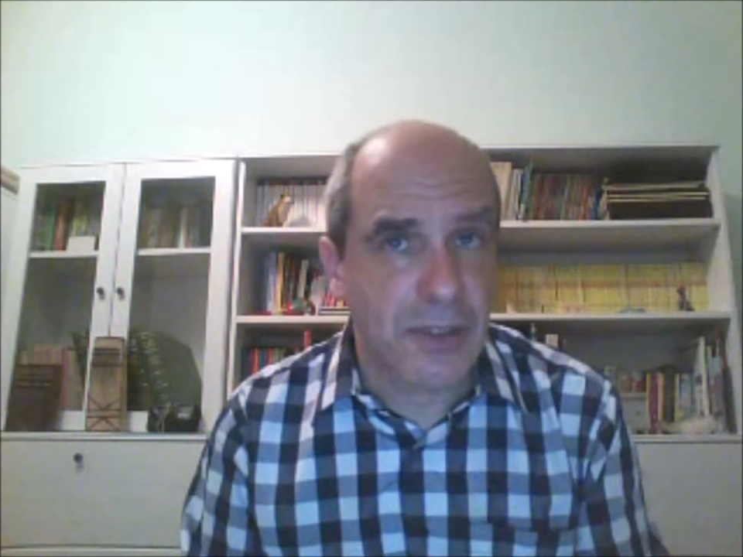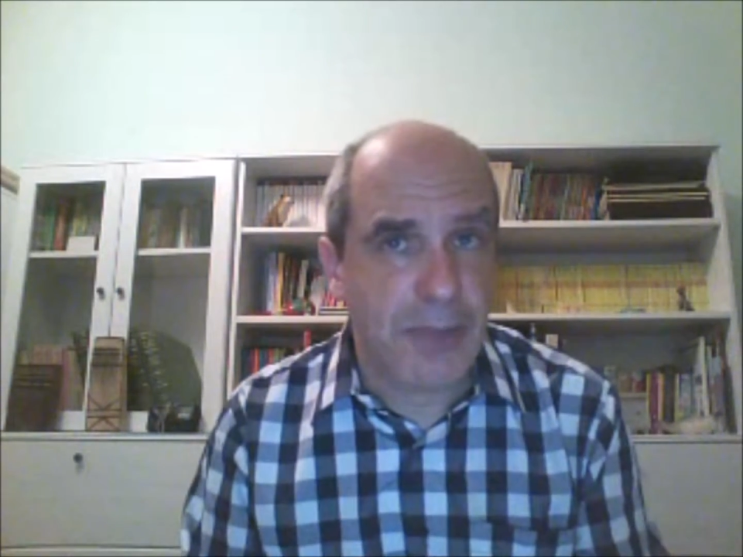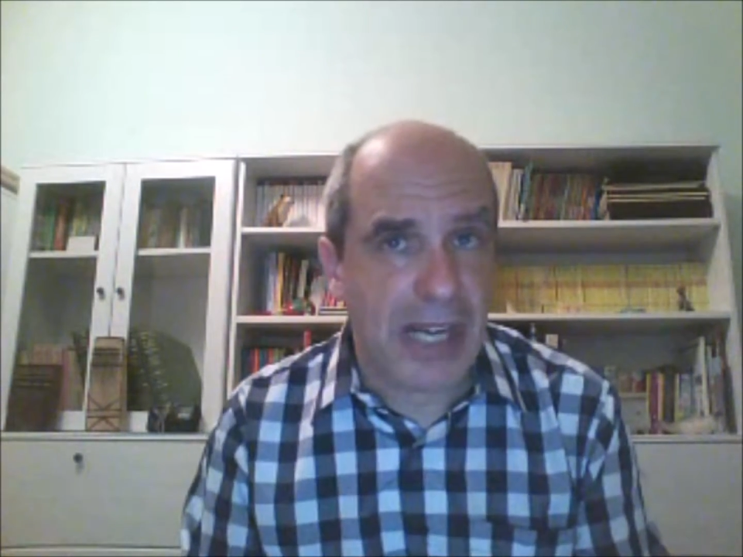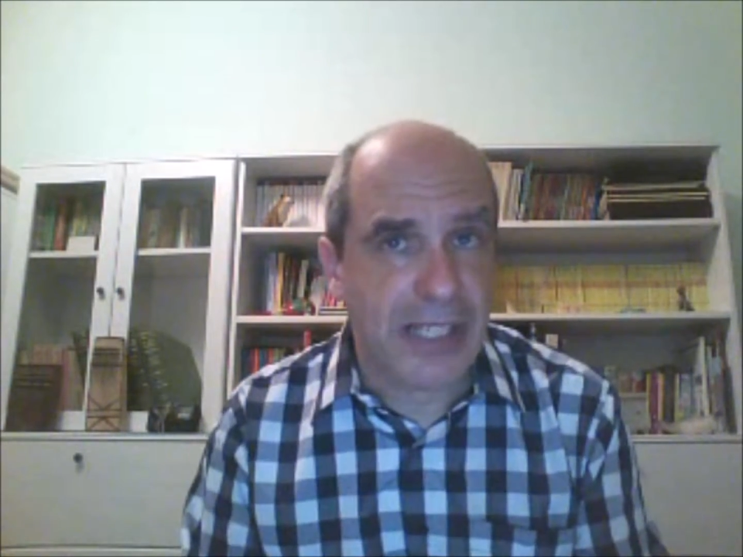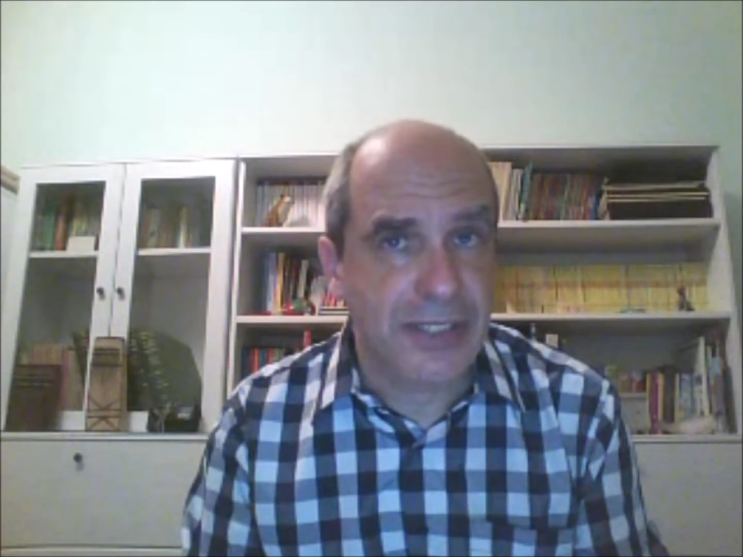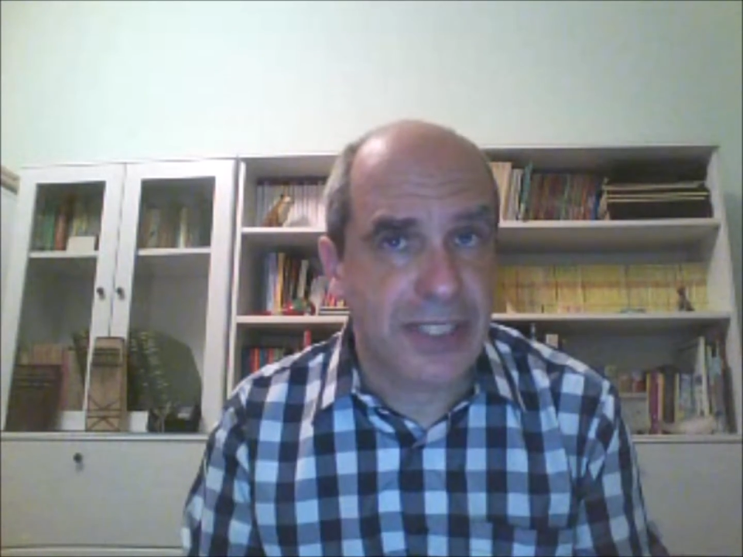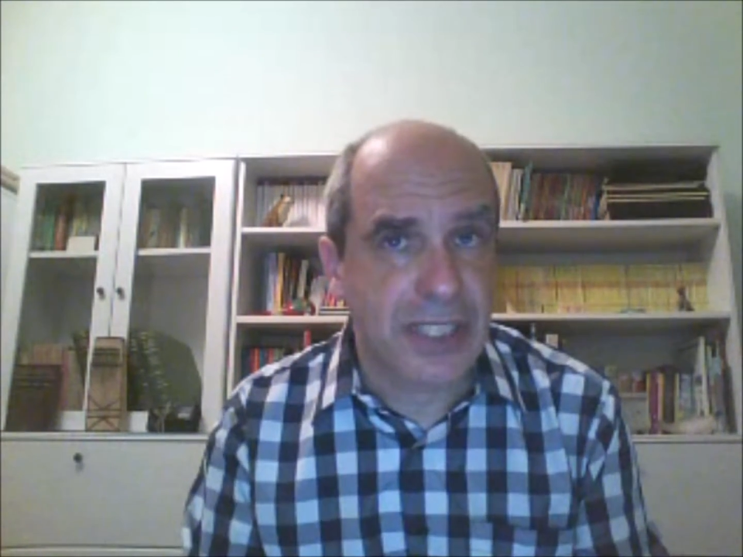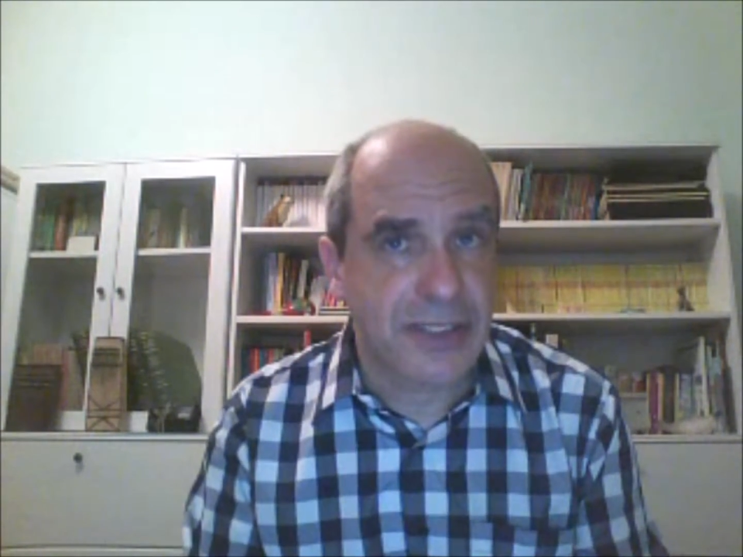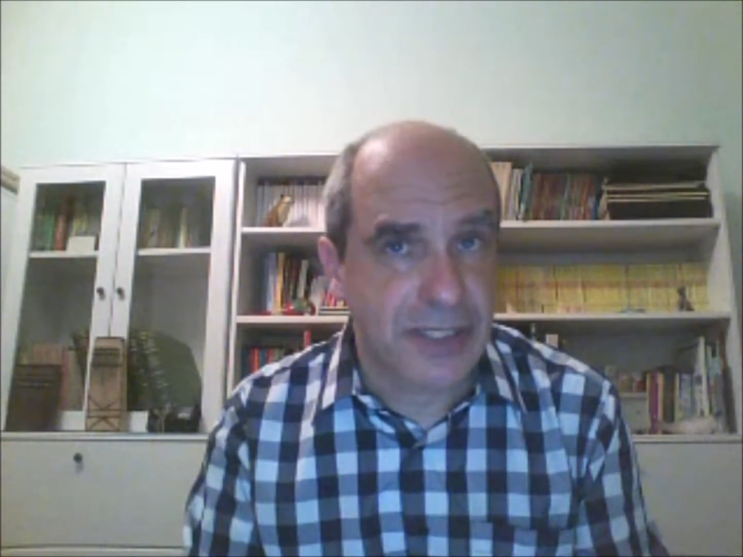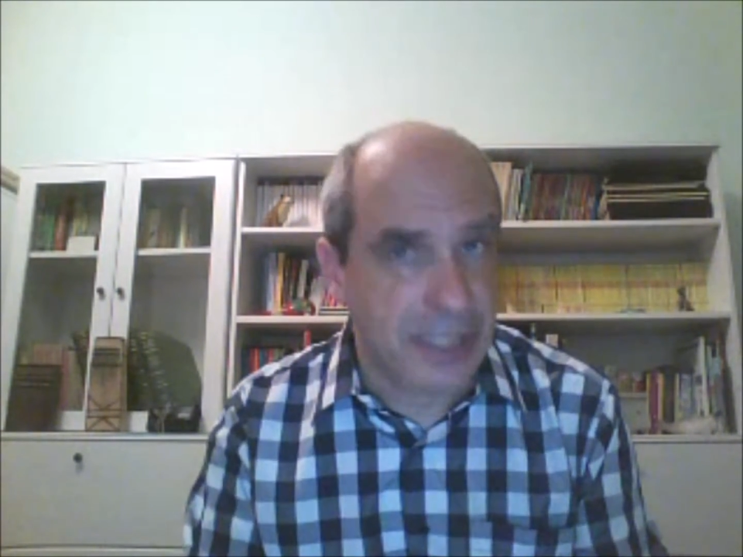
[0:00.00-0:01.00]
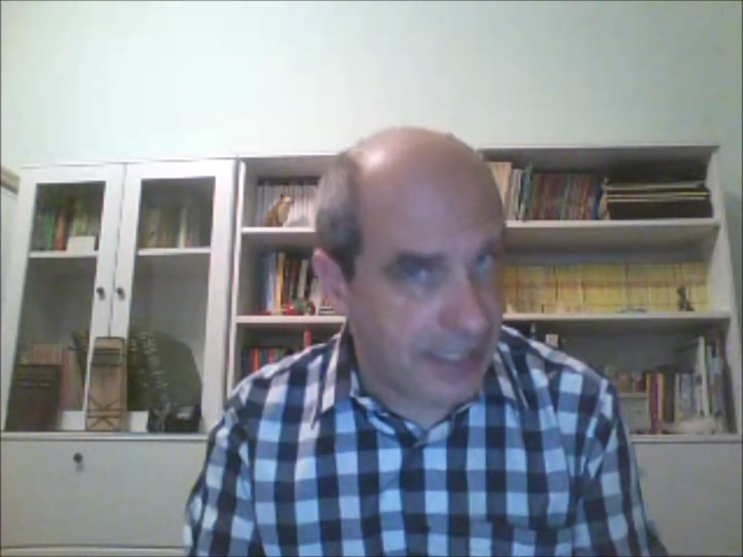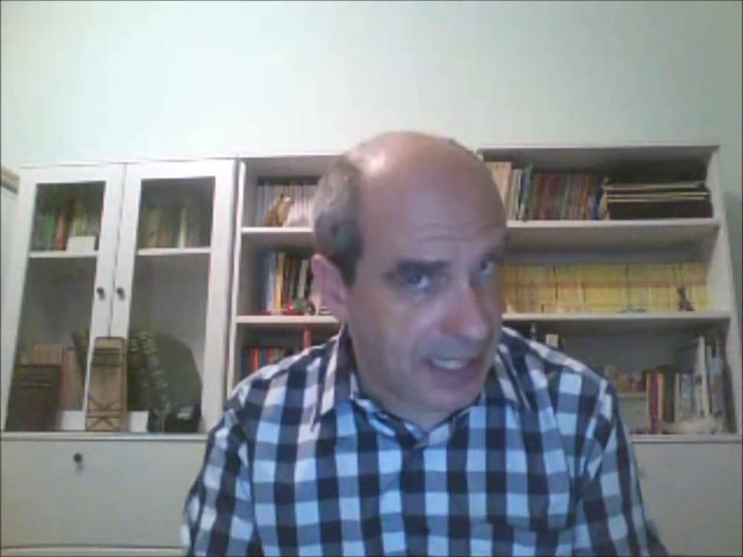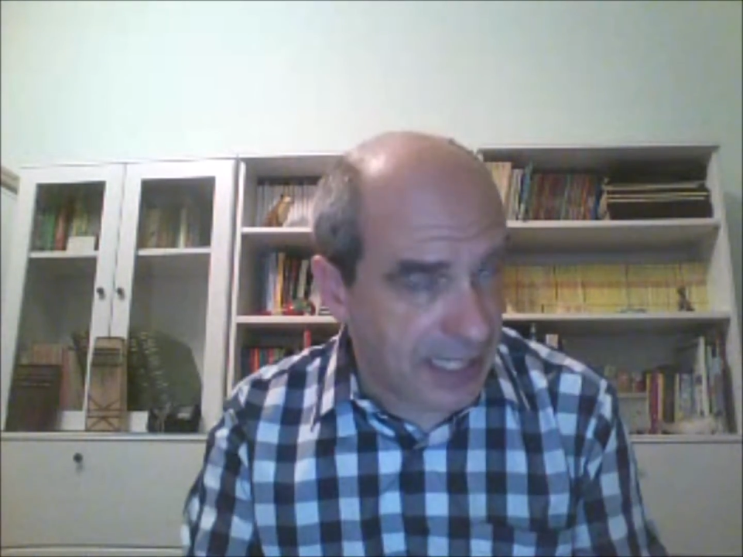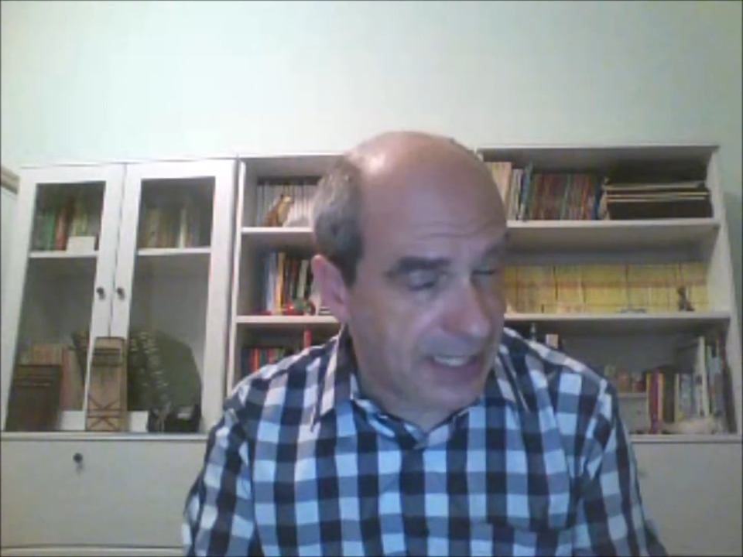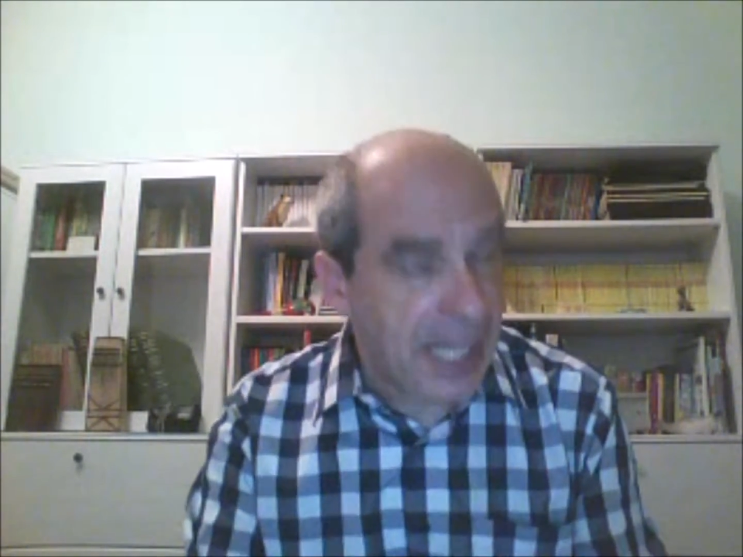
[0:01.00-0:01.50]
Parkinson's
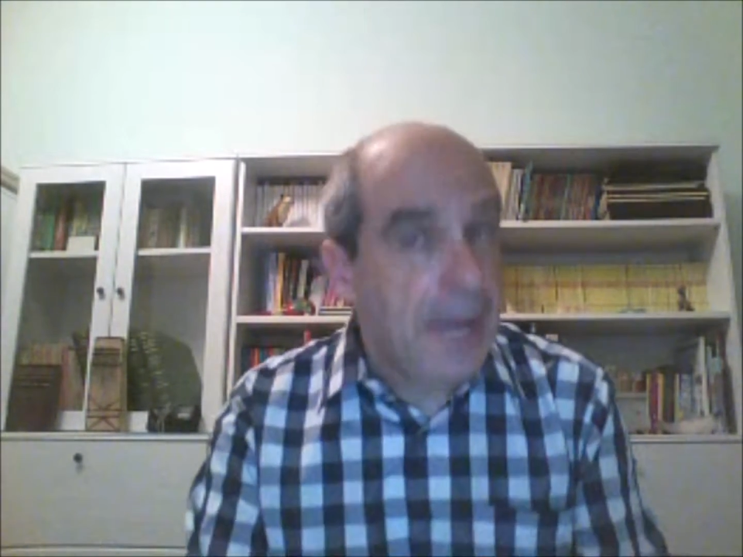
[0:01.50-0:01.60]
disease.